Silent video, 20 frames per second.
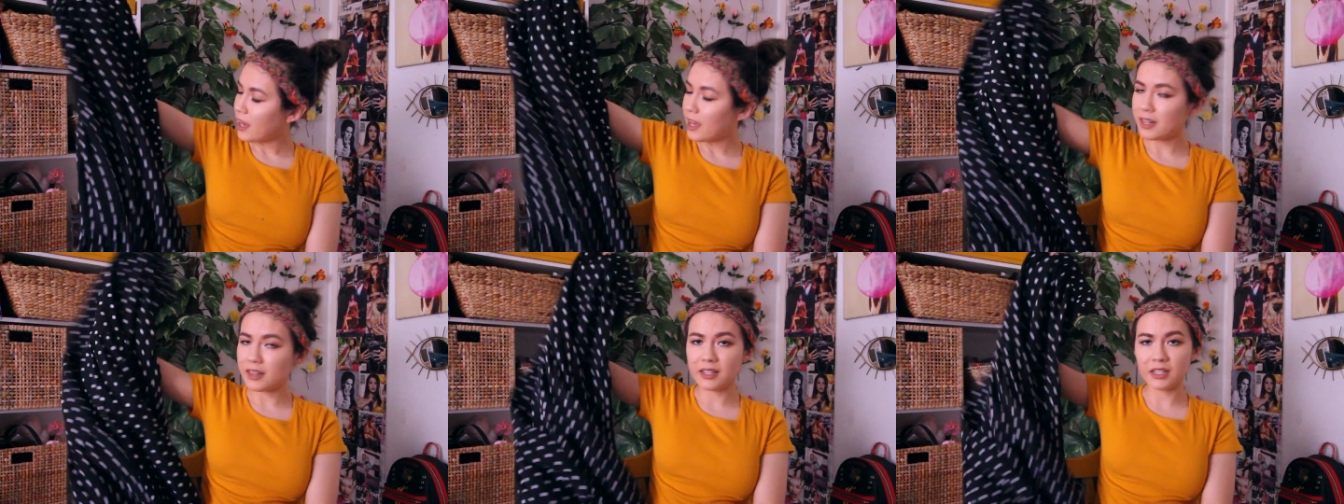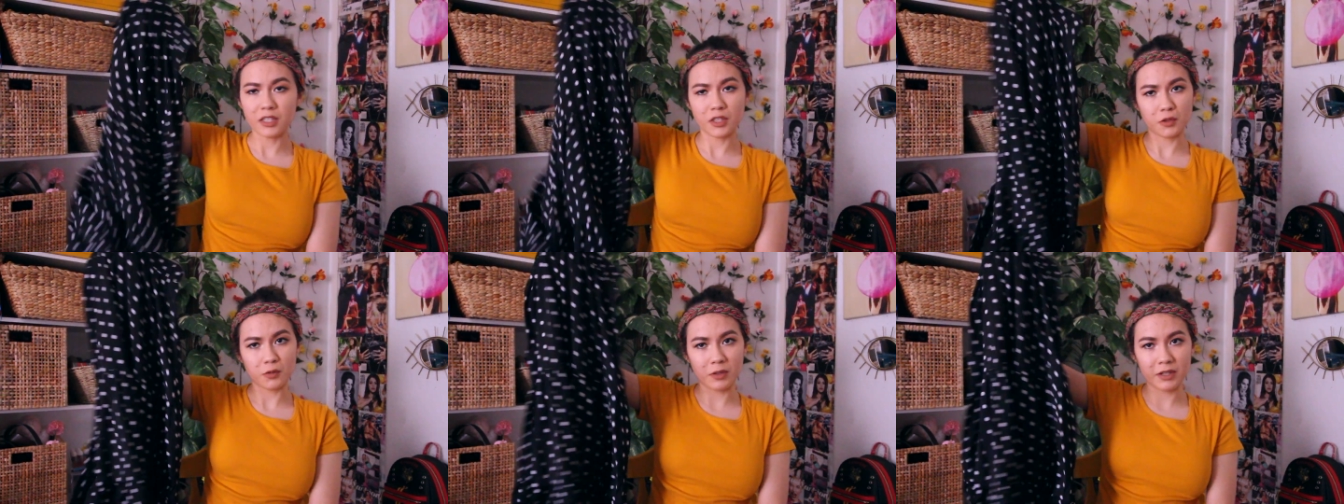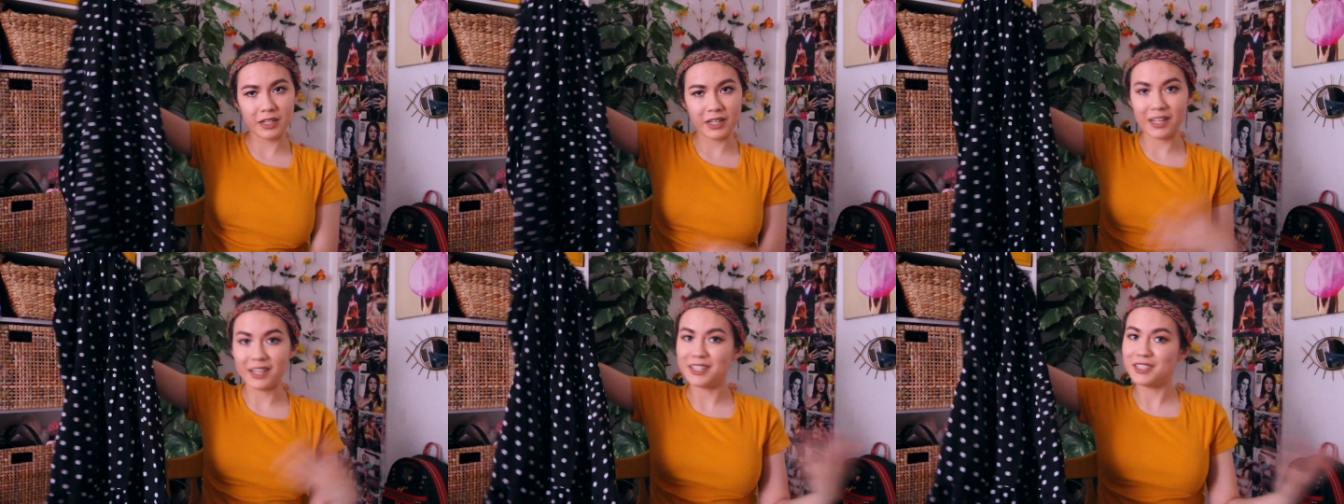and this
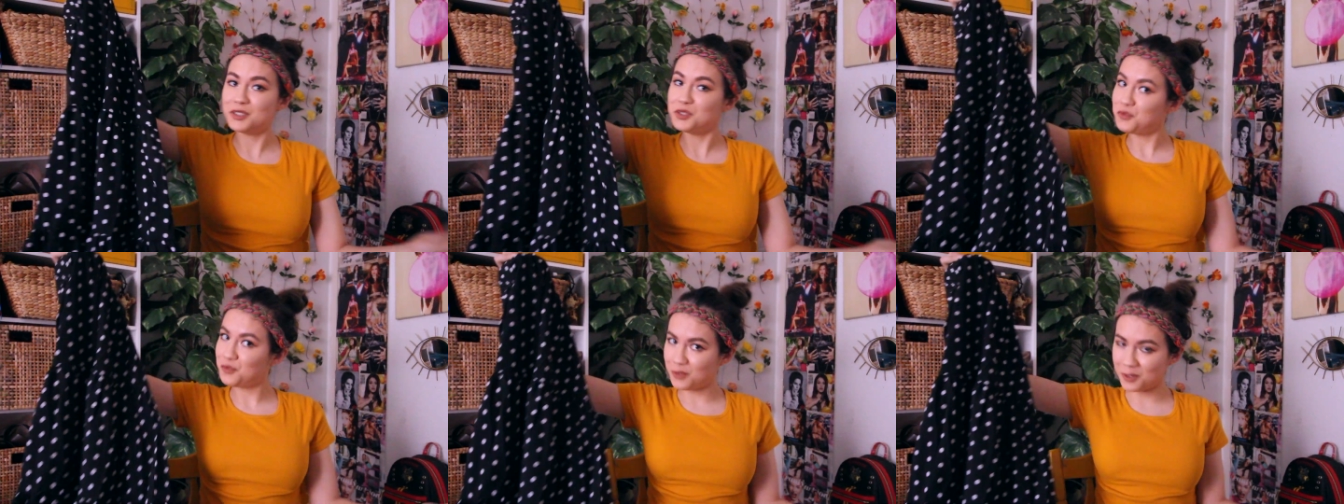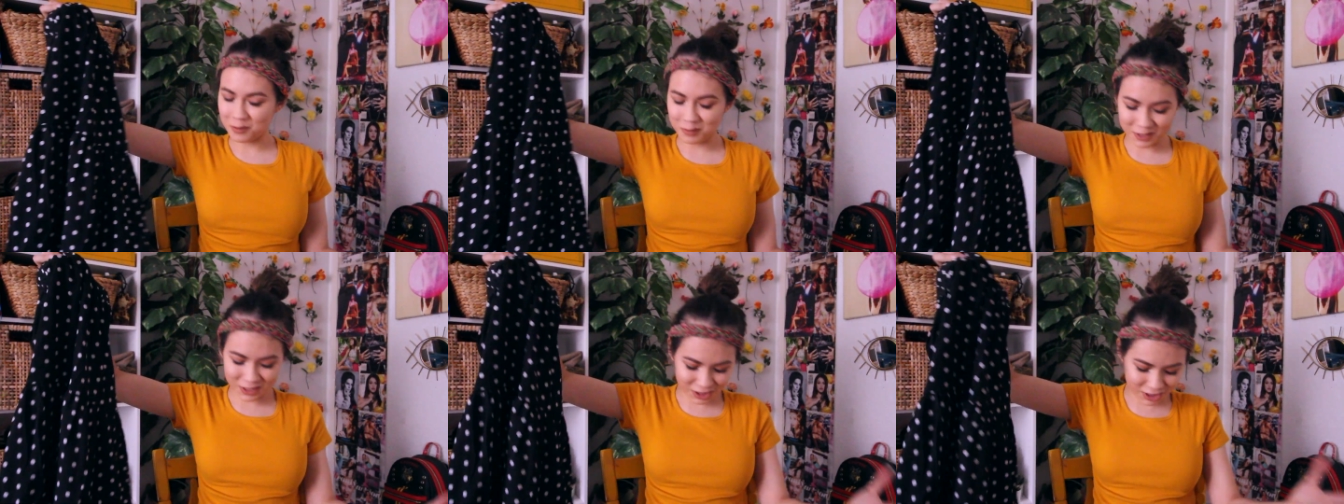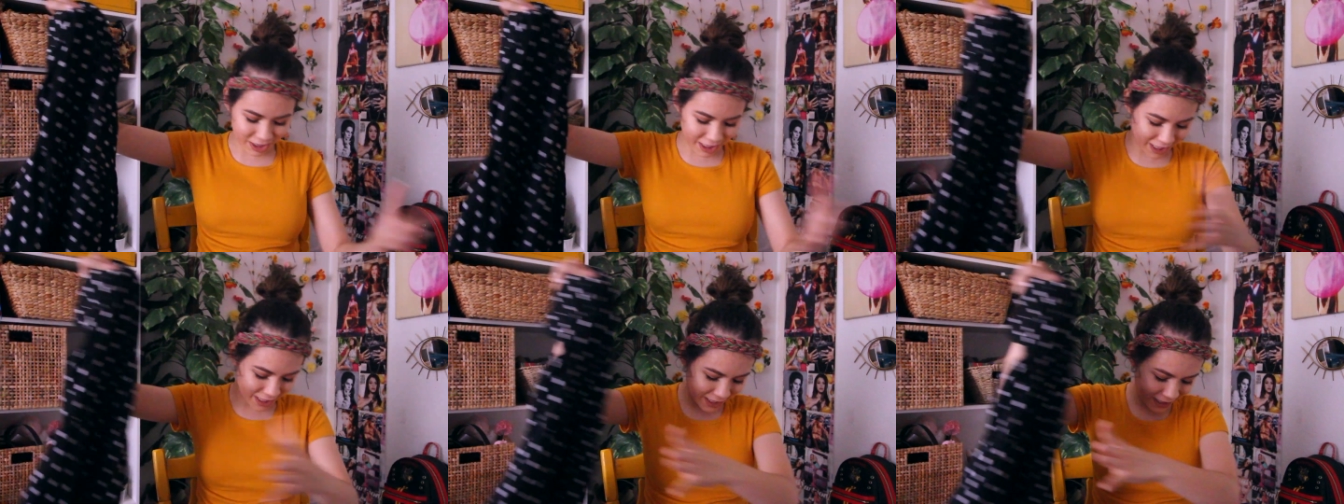one is from
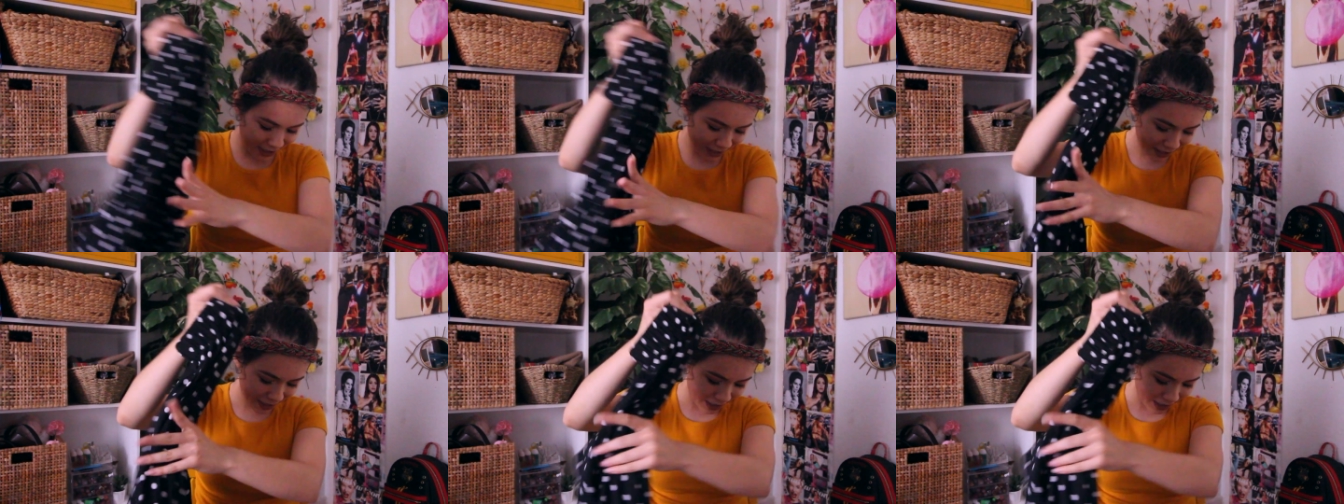Shein.